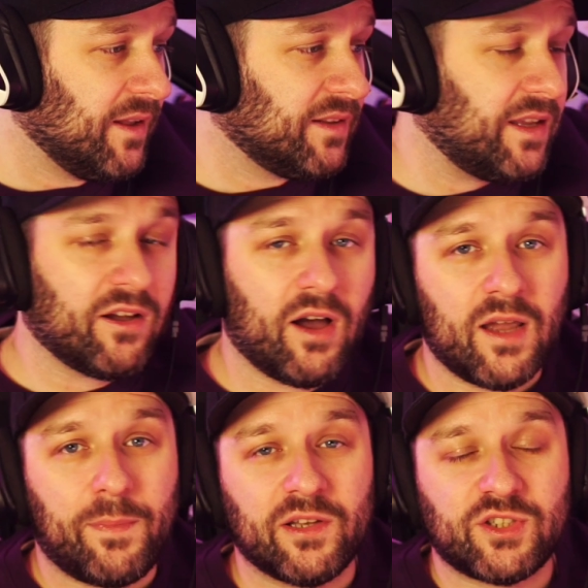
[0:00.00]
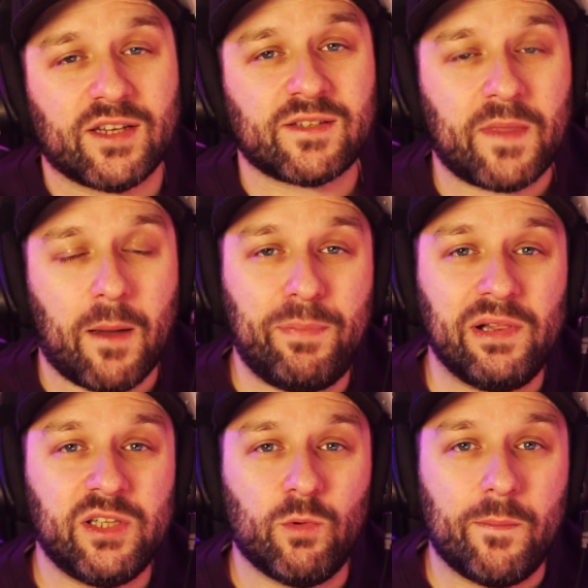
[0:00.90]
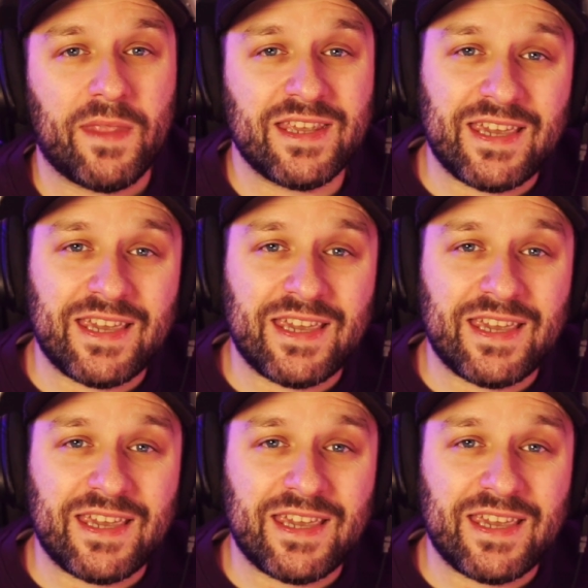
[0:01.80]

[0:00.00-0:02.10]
There you go. I apologise. I built you up and you